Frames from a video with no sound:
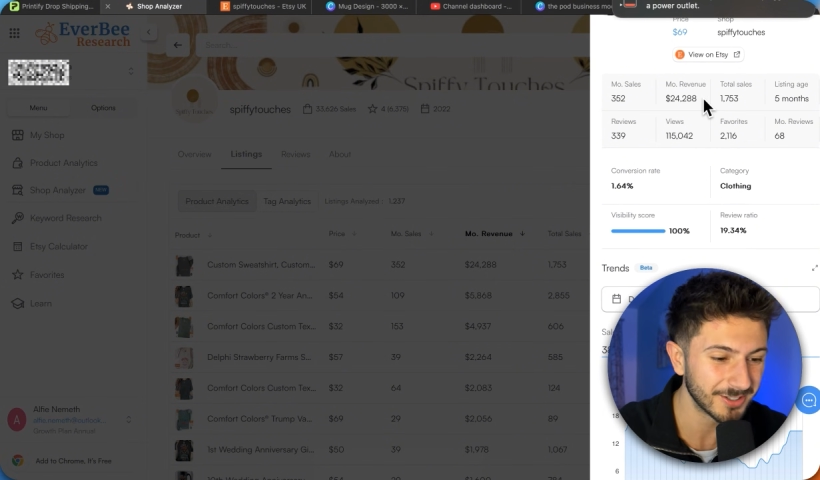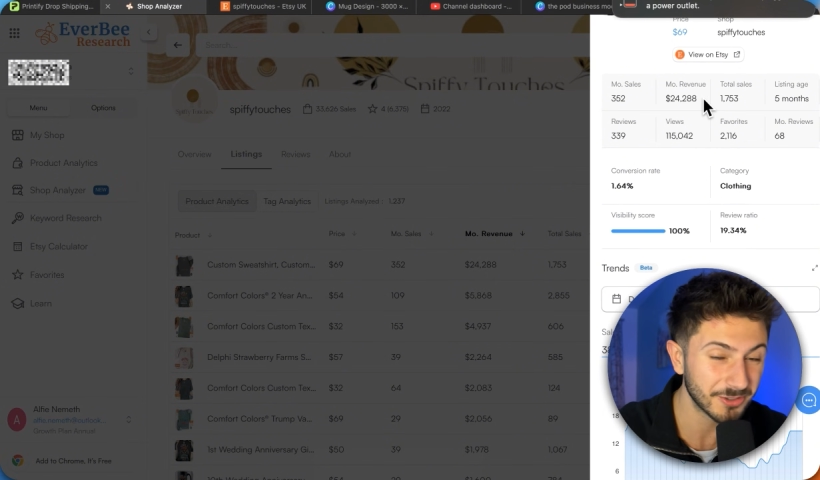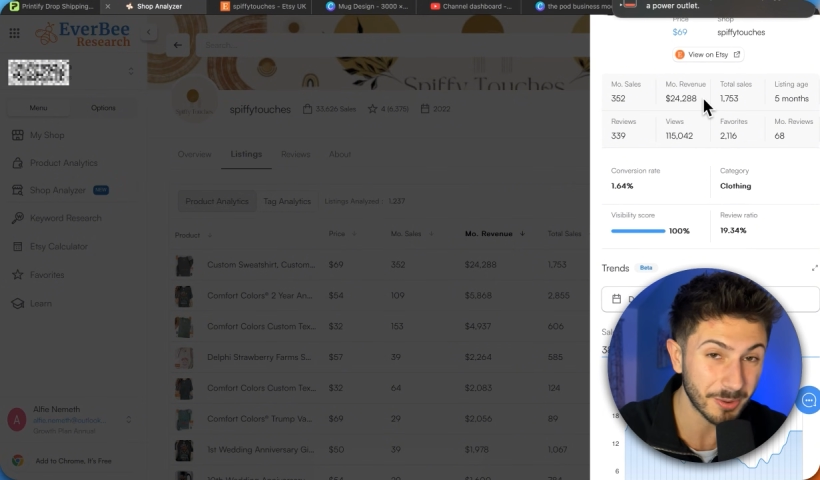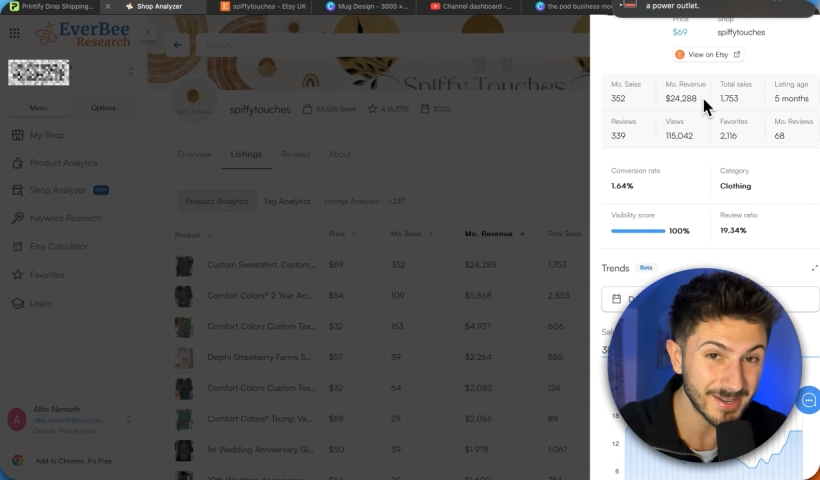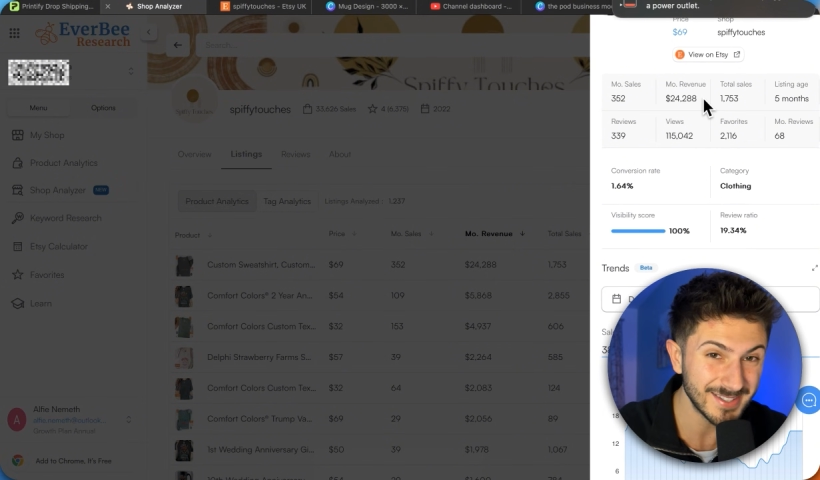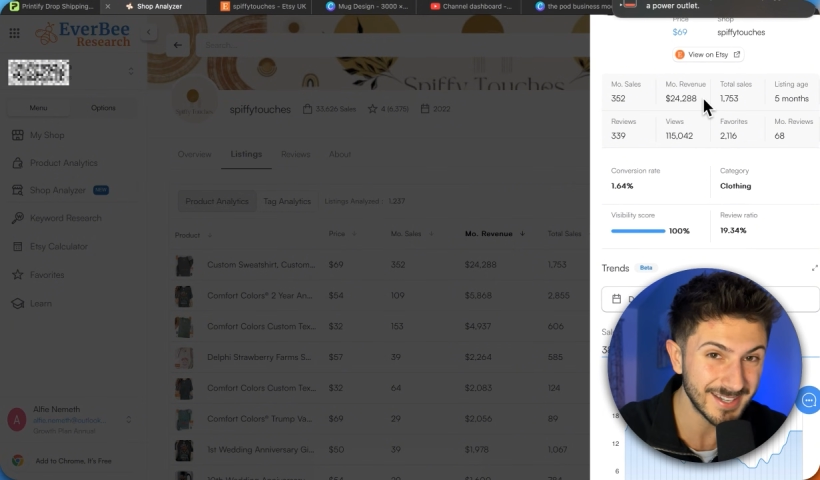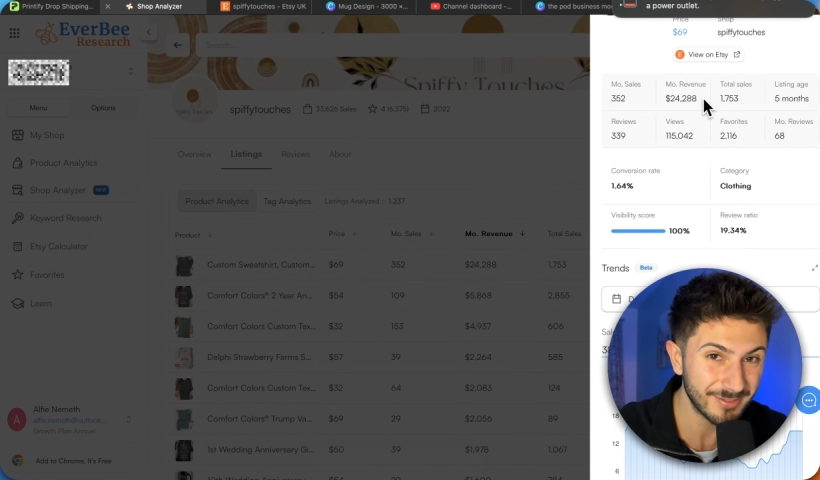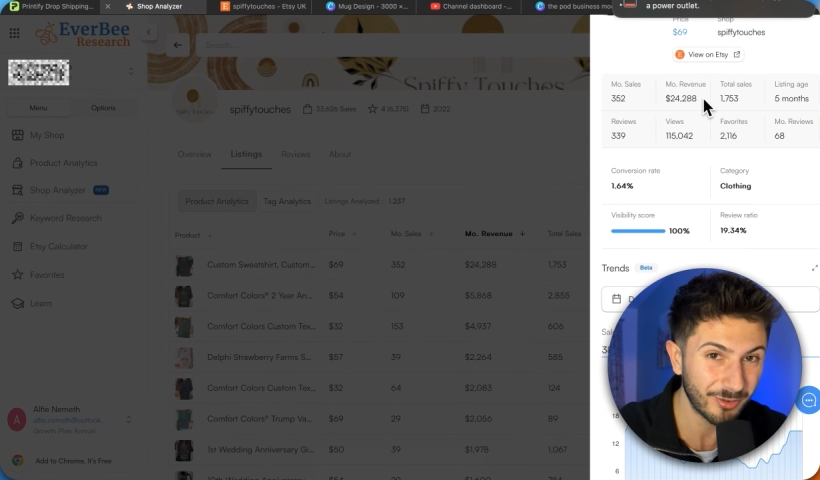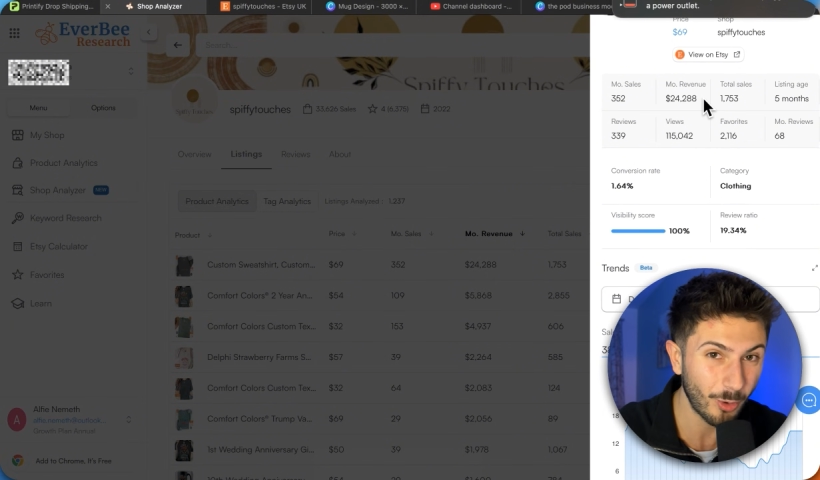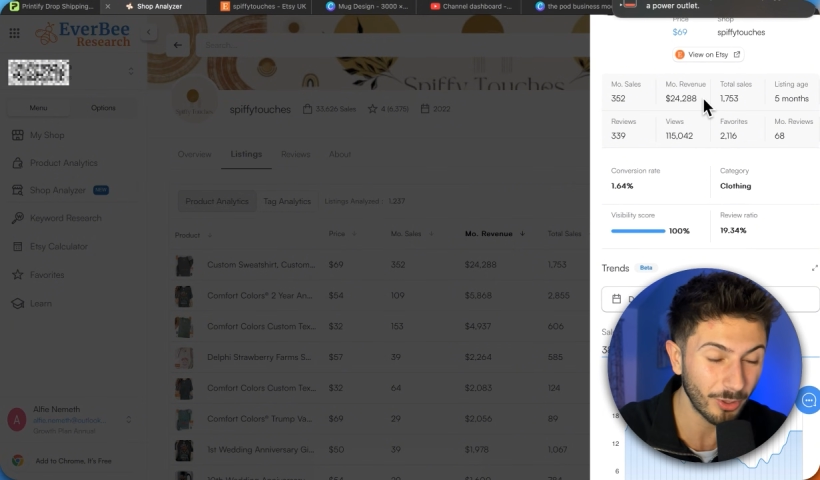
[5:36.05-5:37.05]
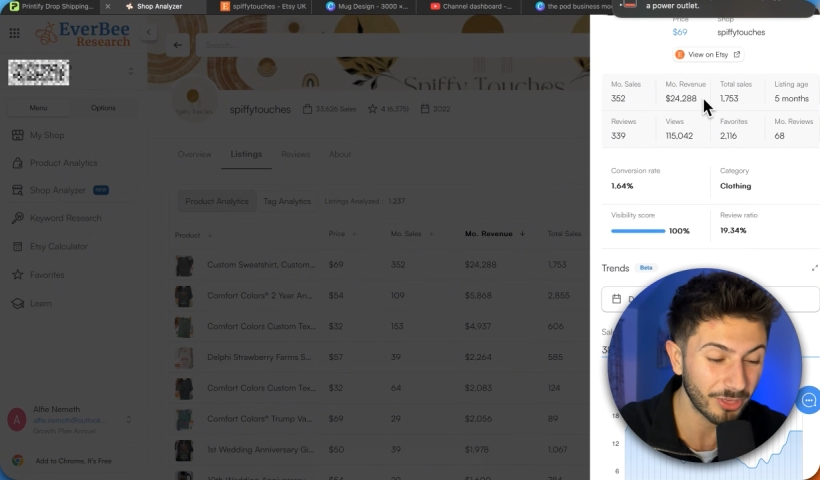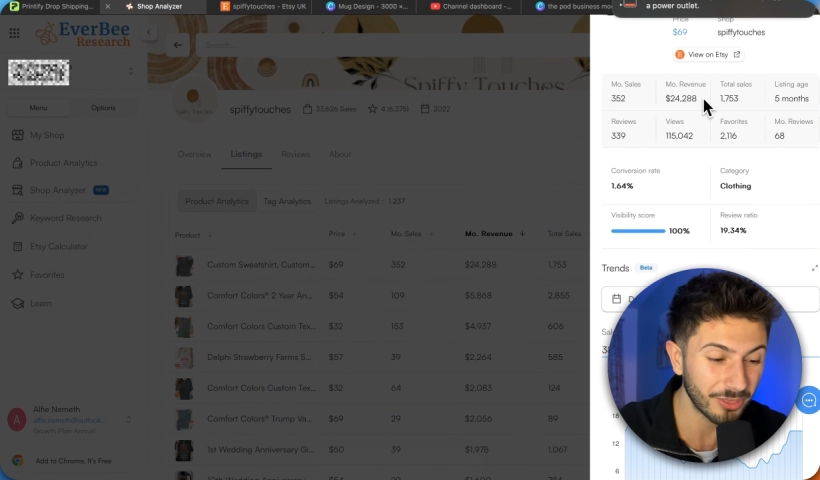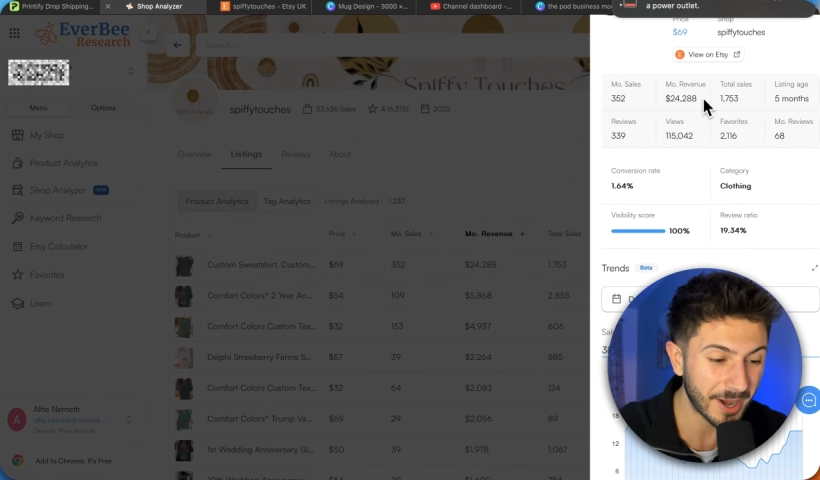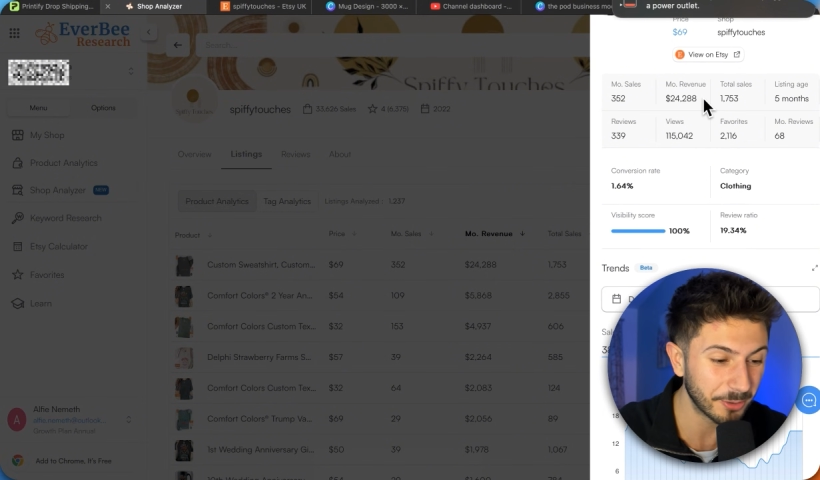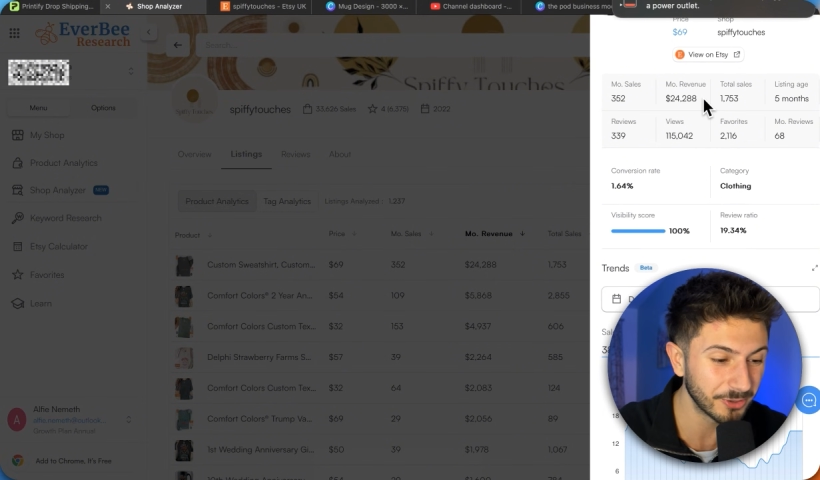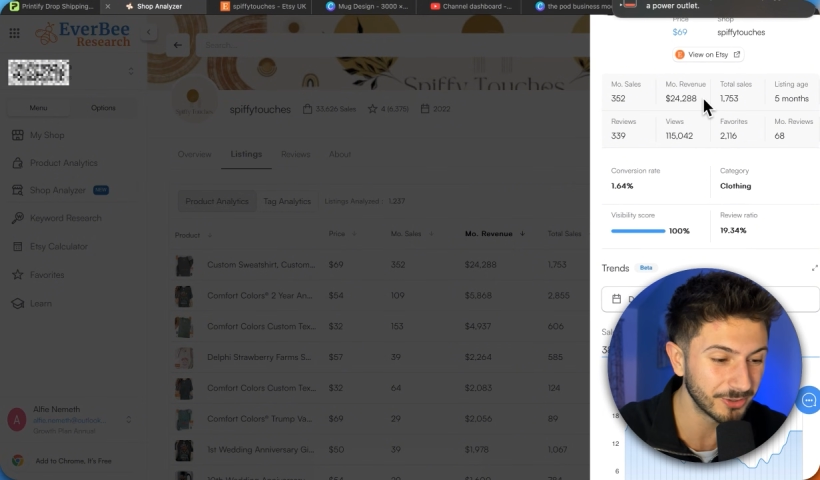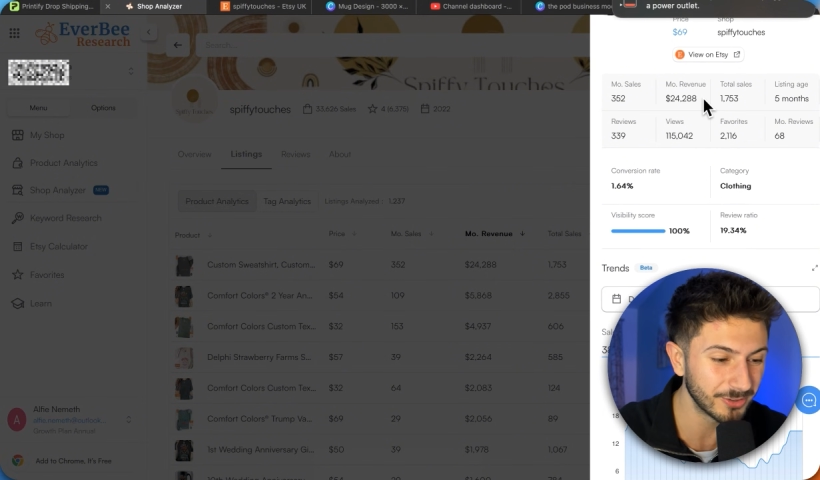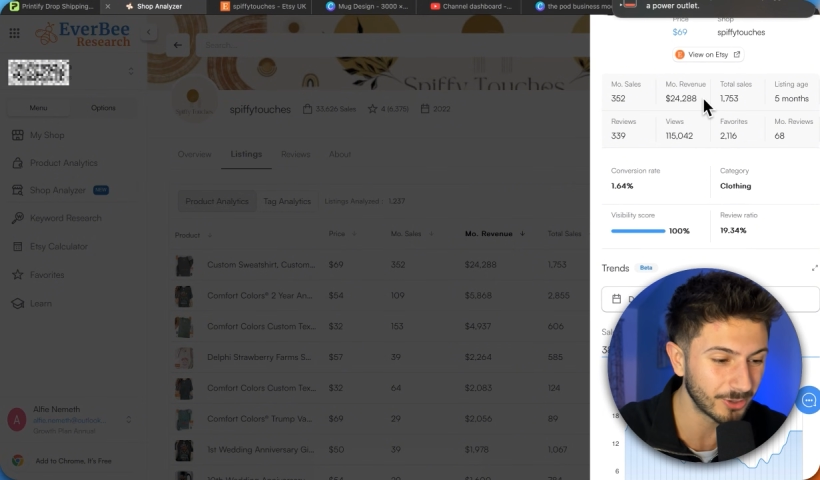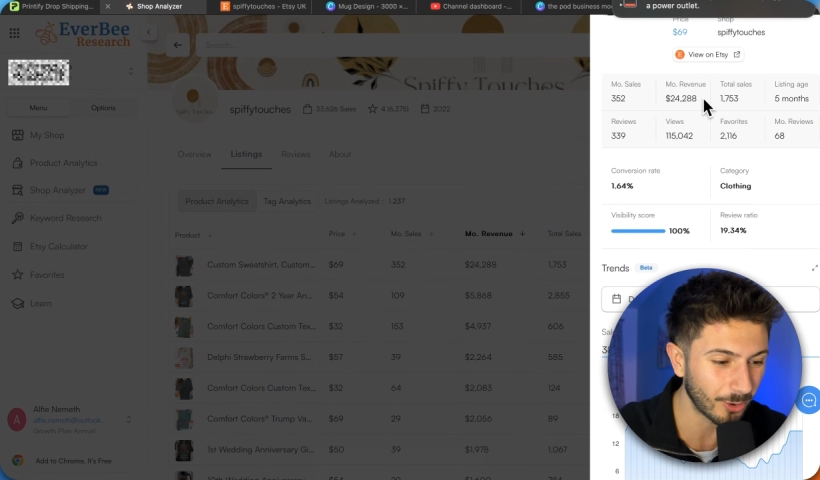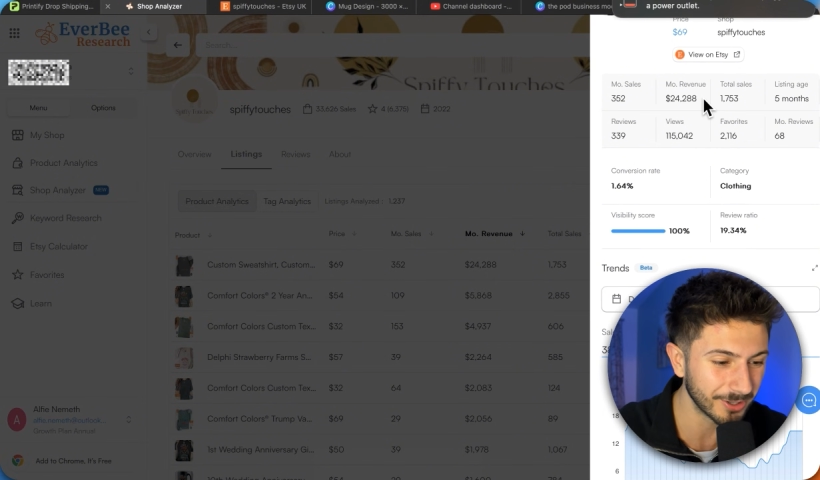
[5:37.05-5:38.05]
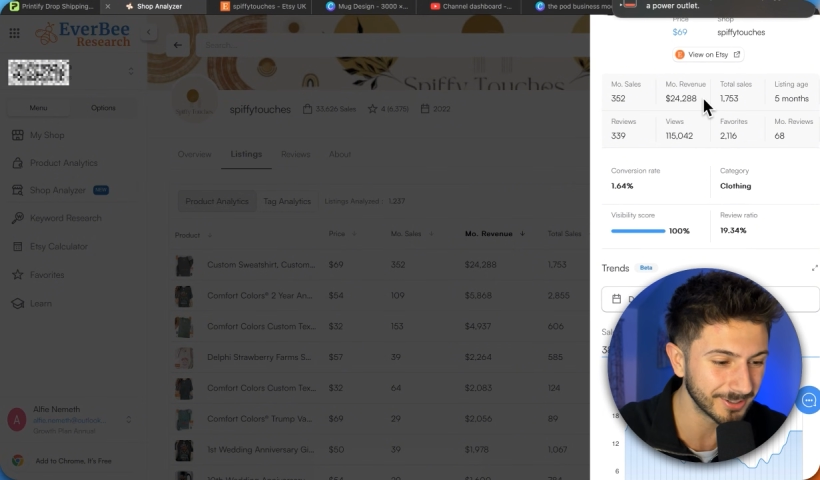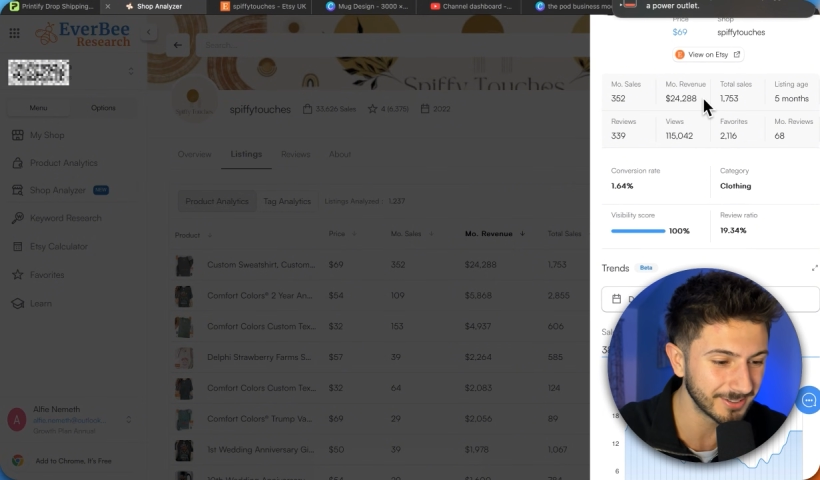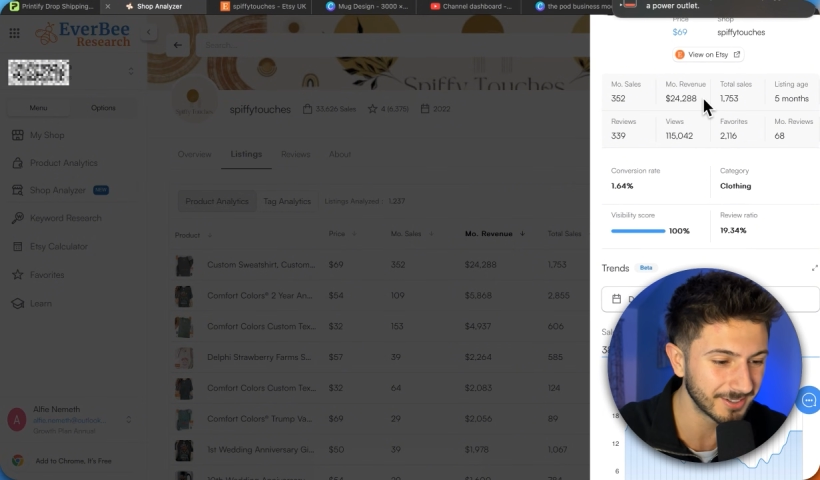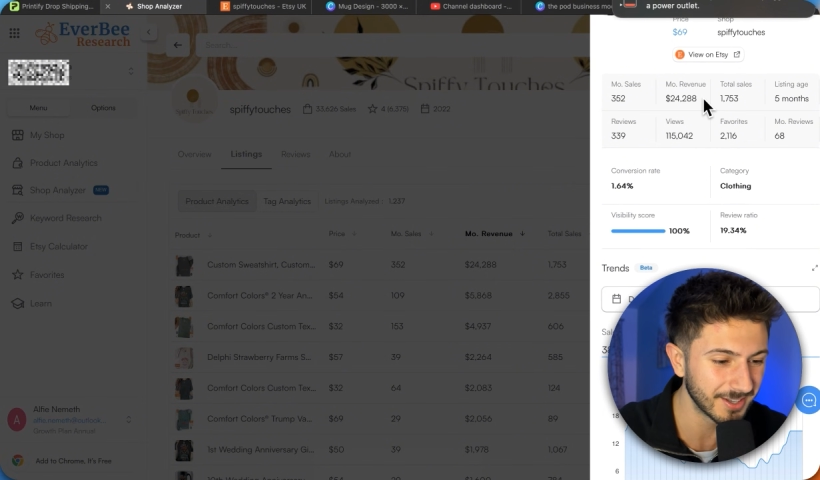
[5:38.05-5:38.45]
$24,000